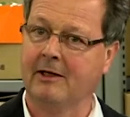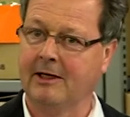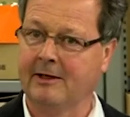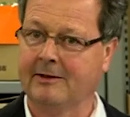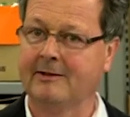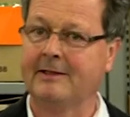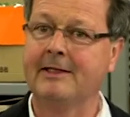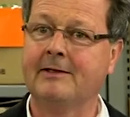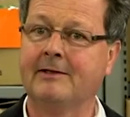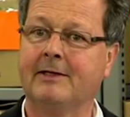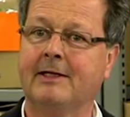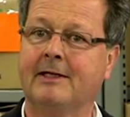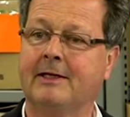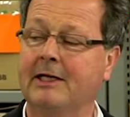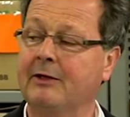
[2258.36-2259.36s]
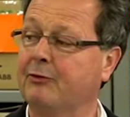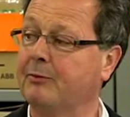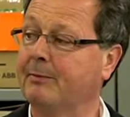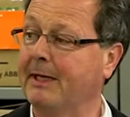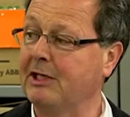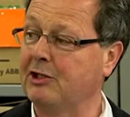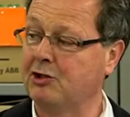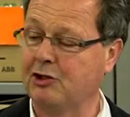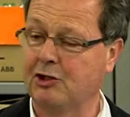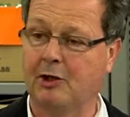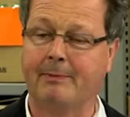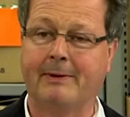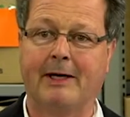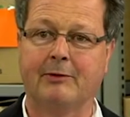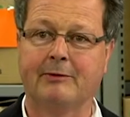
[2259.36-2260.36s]
the detailed information
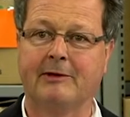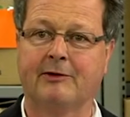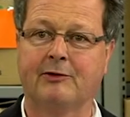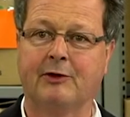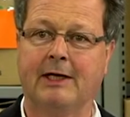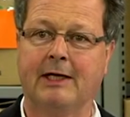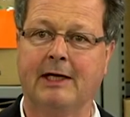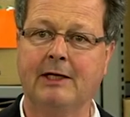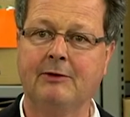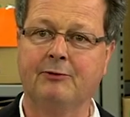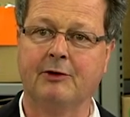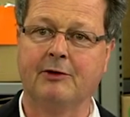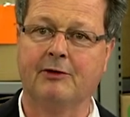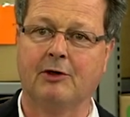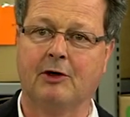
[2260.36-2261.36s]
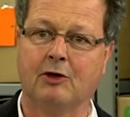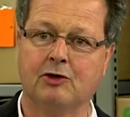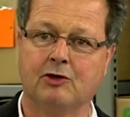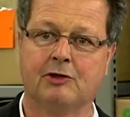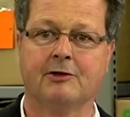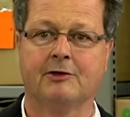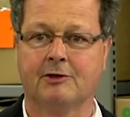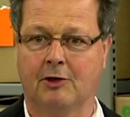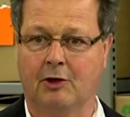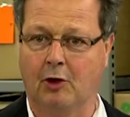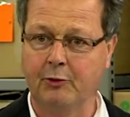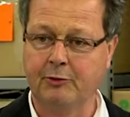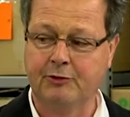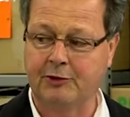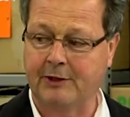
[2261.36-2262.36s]
about this rail infrastructure on
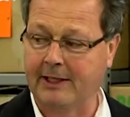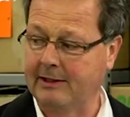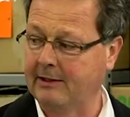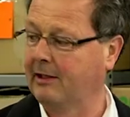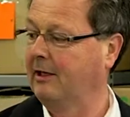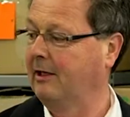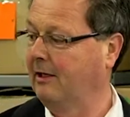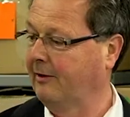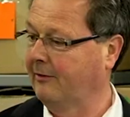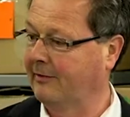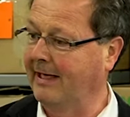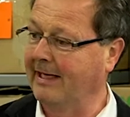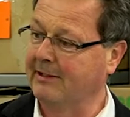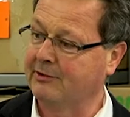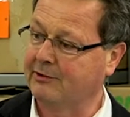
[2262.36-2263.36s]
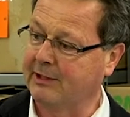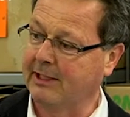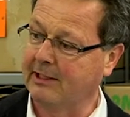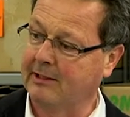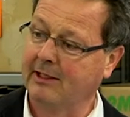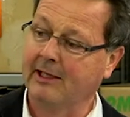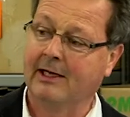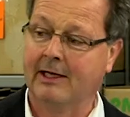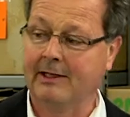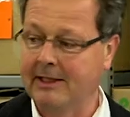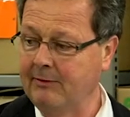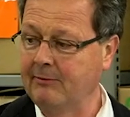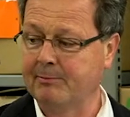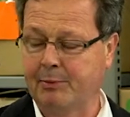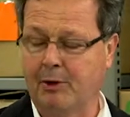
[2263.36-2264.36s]
track, side track, and even
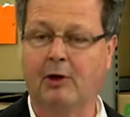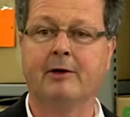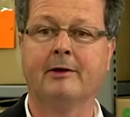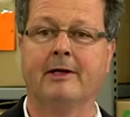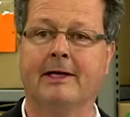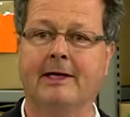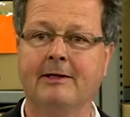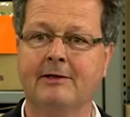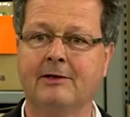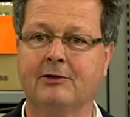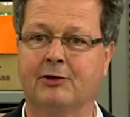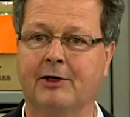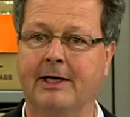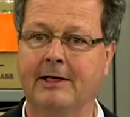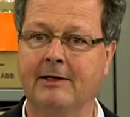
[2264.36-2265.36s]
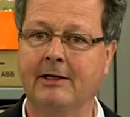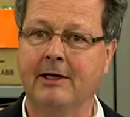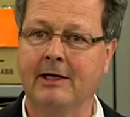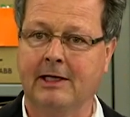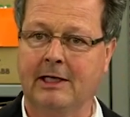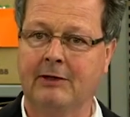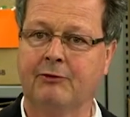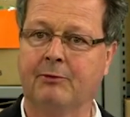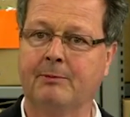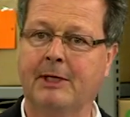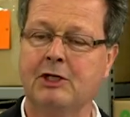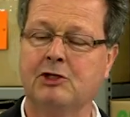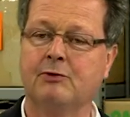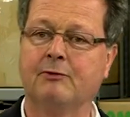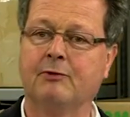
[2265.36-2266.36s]
partly in the train
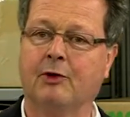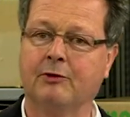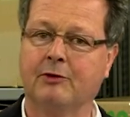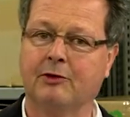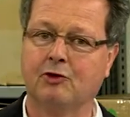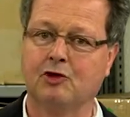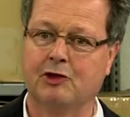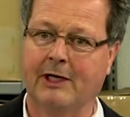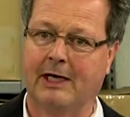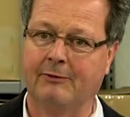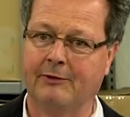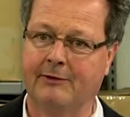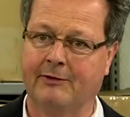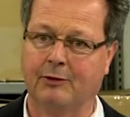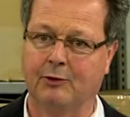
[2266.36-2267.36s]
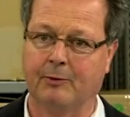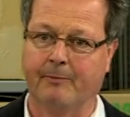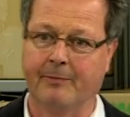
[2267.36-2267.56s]
information we wanted to share with you.